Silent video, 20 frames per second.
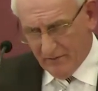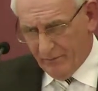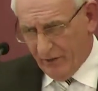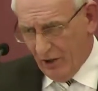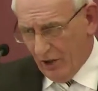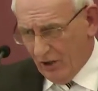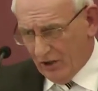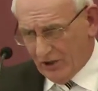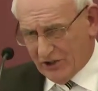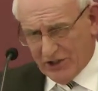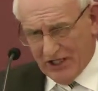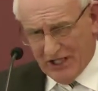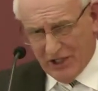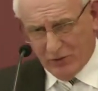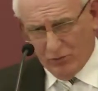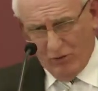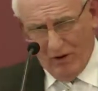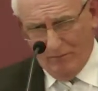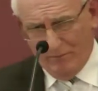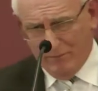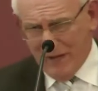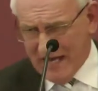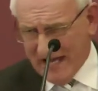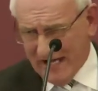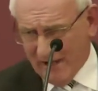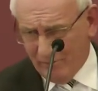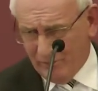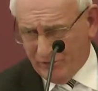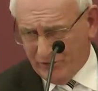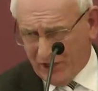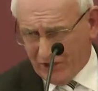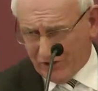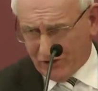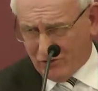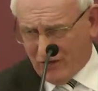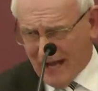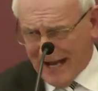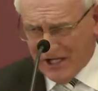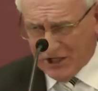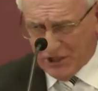Paul says we're babes
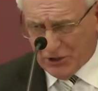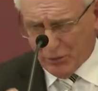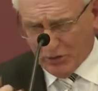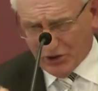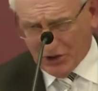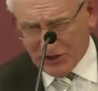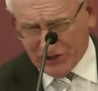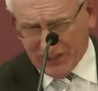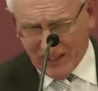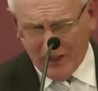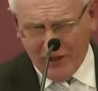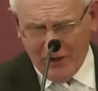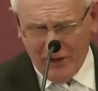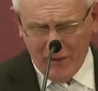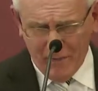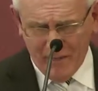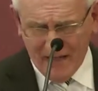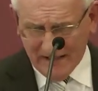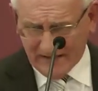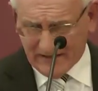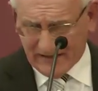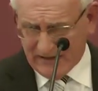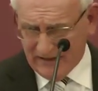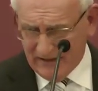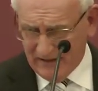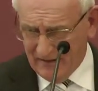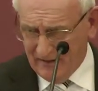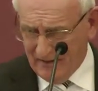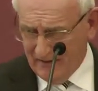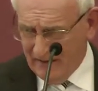in Christ, we're still in the milk.